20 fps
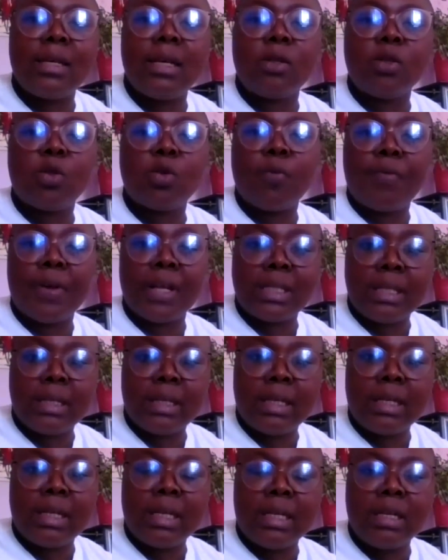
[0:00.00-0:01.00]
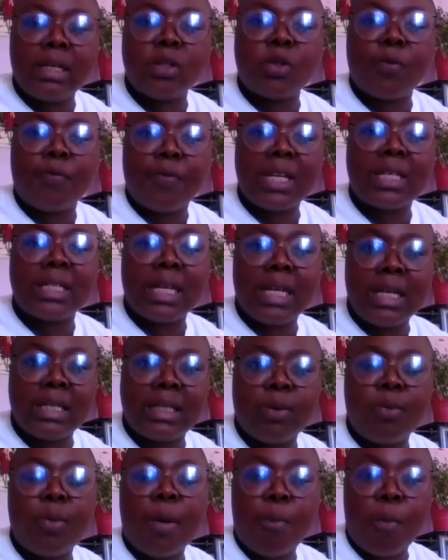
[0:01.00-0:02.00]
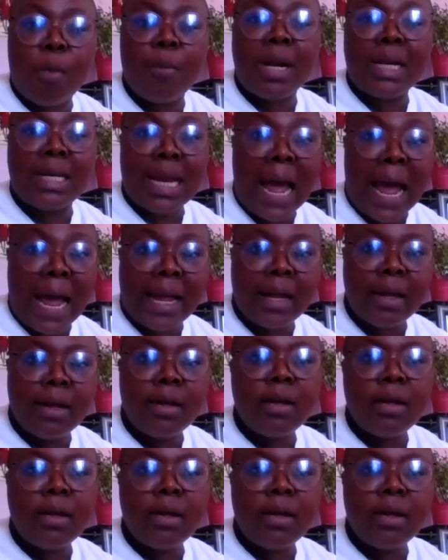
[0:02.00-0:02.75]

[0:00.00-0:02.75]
into fertility, where women die.